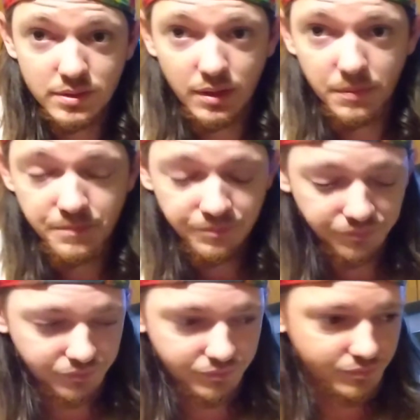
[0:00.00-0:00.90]
though.
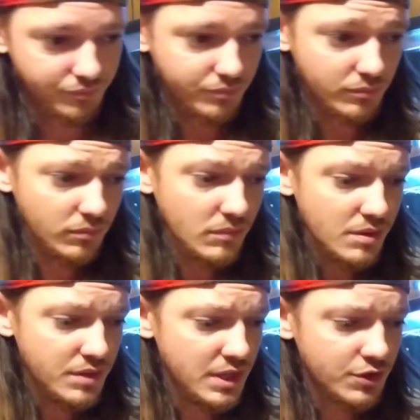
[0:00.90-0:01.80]

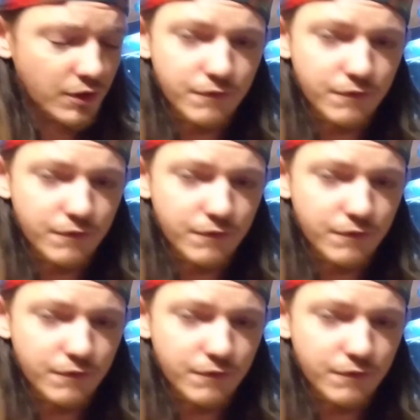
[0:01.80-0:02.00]
These are